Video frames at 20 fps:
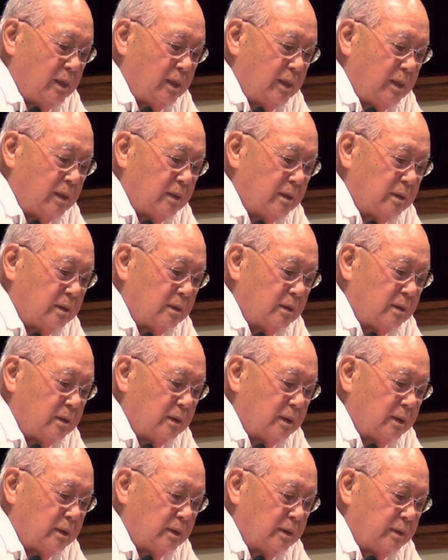and
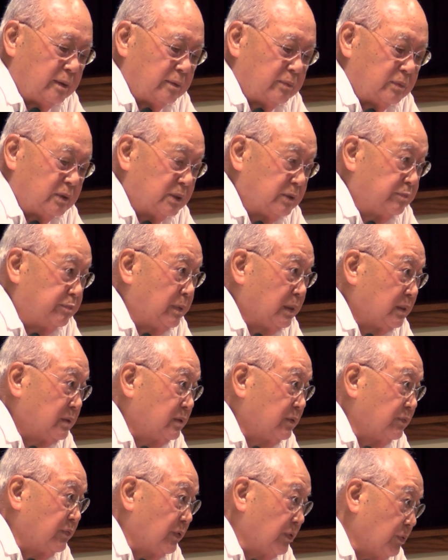uh, respect
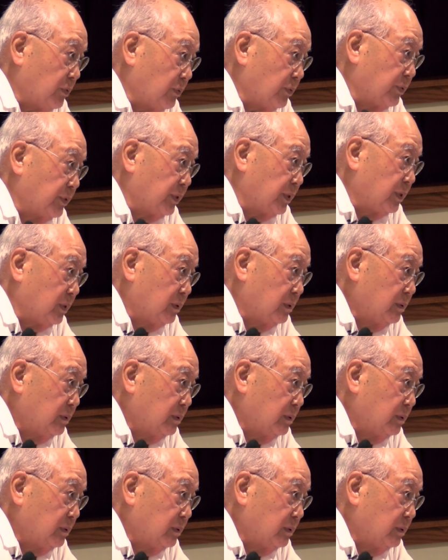of authority.